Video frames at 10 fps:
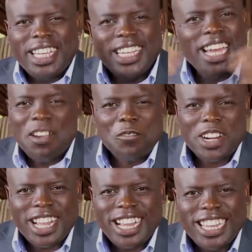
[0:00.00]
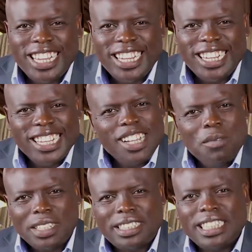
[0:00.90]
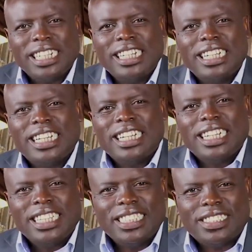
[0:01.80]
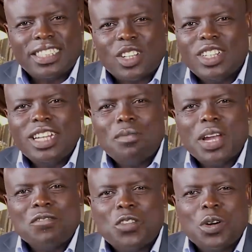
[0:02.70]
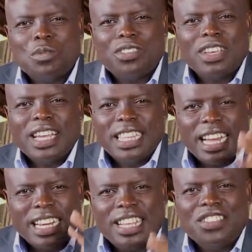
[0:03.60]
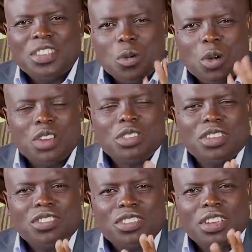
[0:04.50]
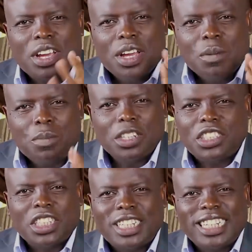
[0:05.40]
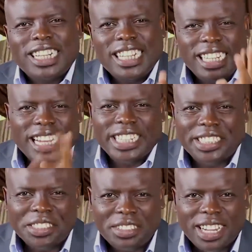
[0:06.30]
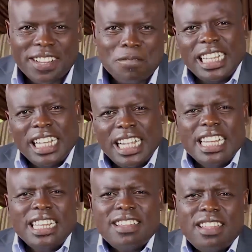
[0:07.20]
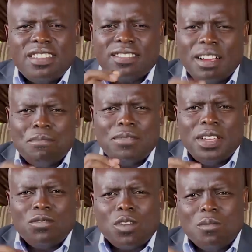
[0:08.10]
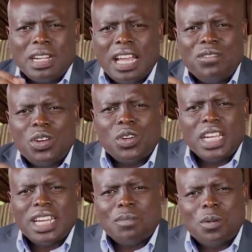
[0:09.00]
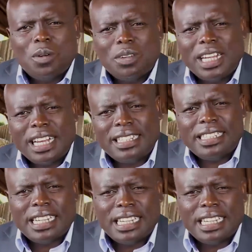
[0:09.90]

in Africa. But certainly, it's recorded by Forbes that he is the wealthiest preacher in Nigeria. There's something from David Oyedepo that